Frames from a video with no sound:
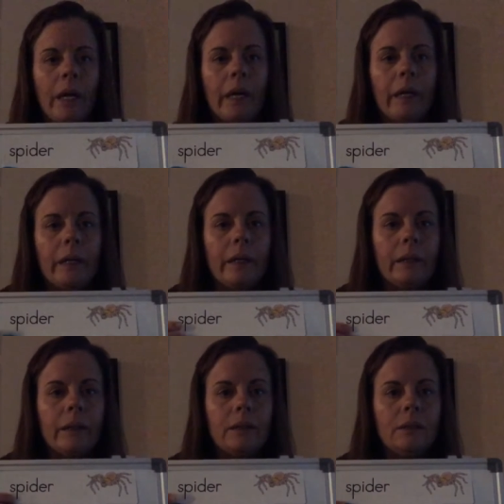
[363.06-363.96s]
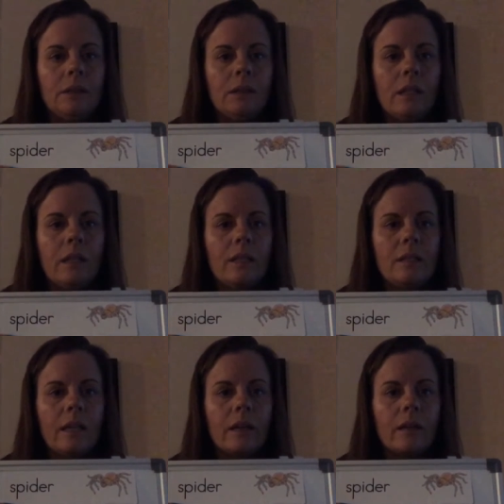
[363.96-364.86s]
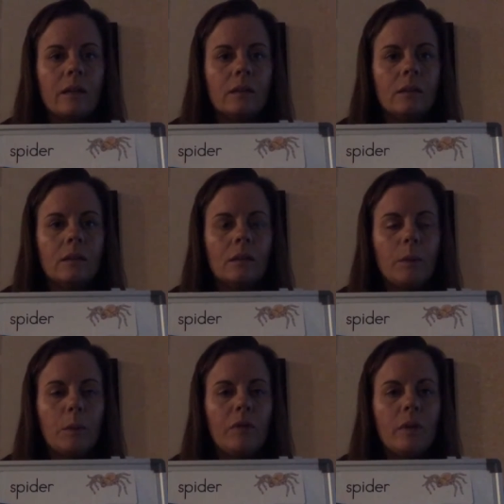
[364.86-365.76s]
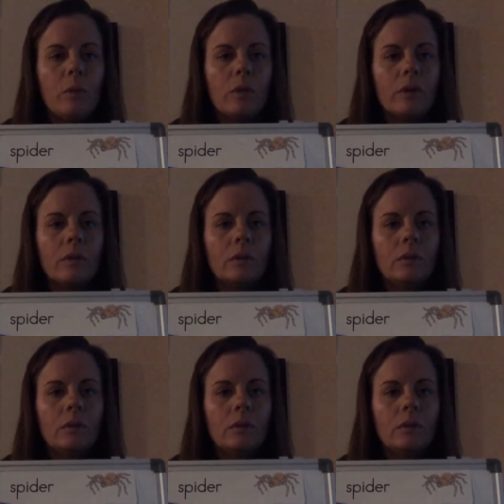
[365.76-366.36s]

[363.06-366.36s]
And this letter, I'll move him over.